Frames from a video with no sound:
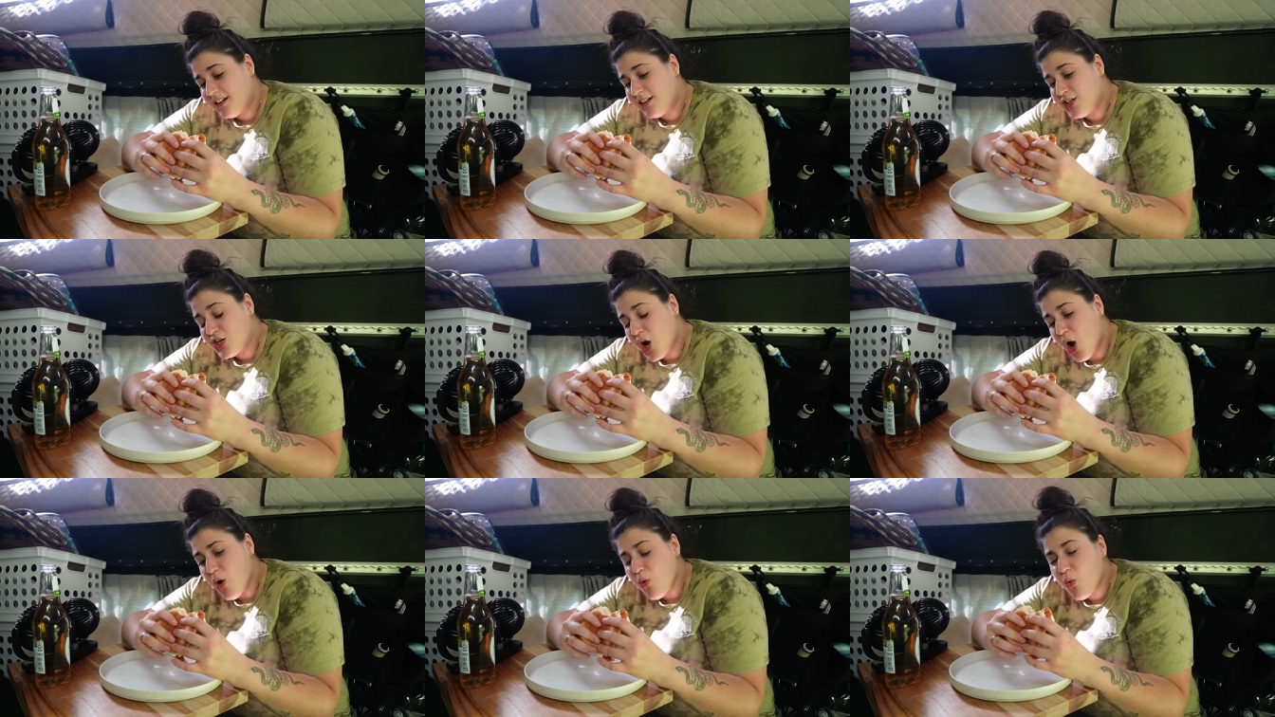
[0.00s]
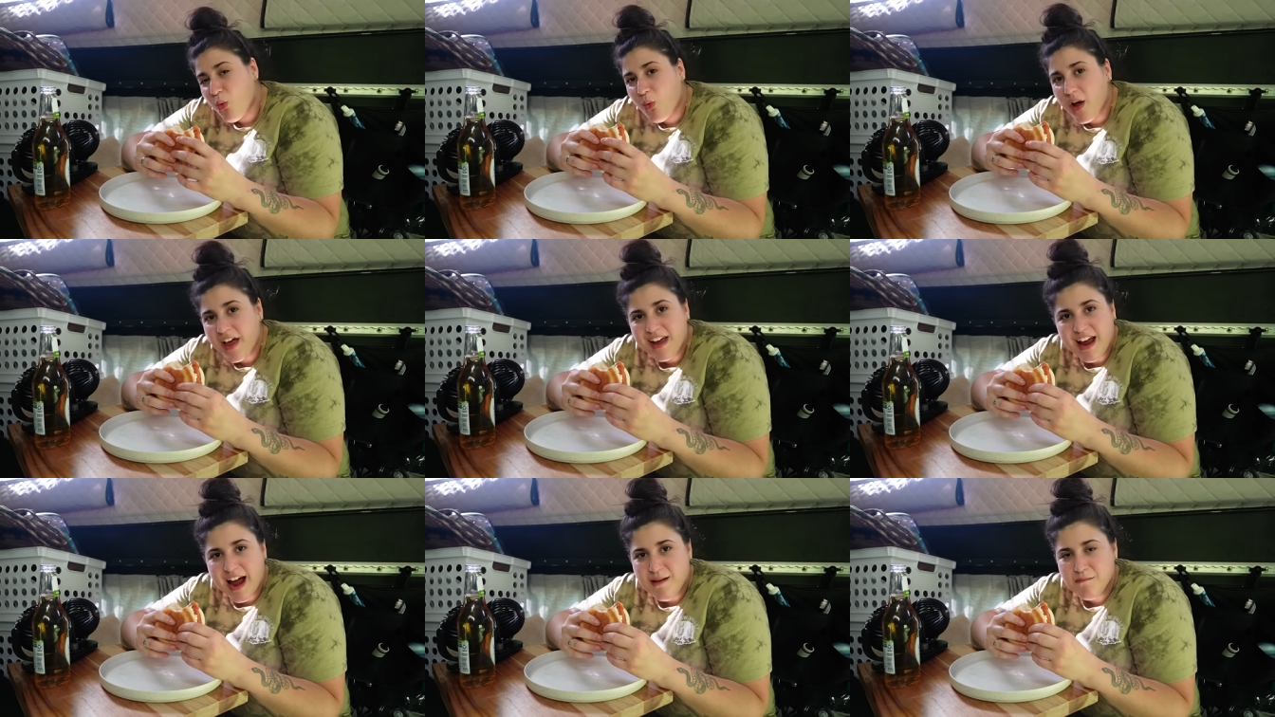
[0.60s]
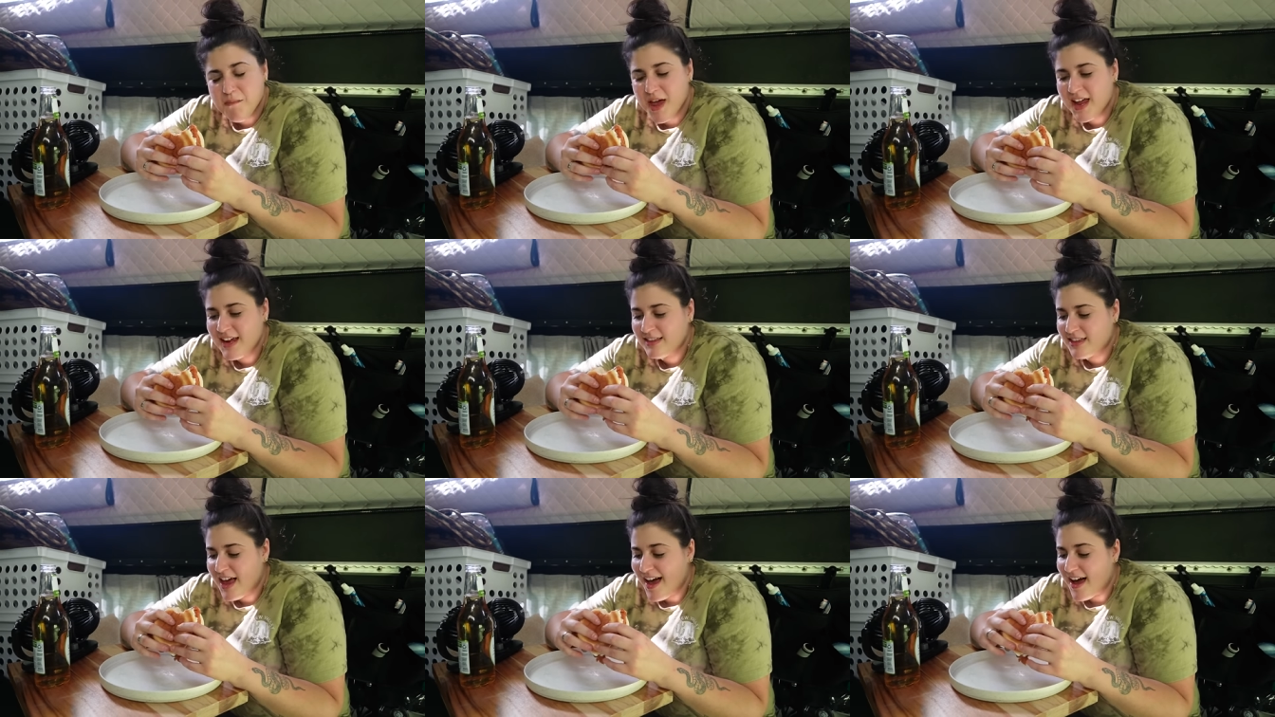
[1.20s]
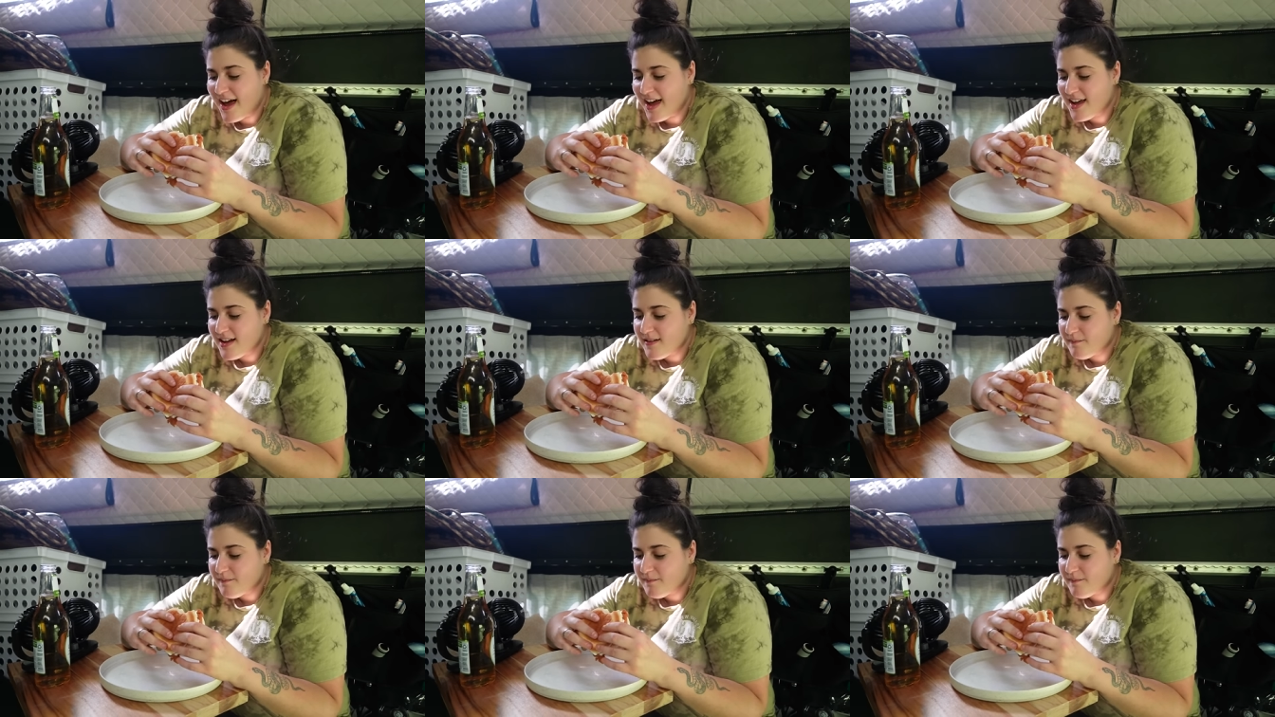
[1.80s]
No way I made that.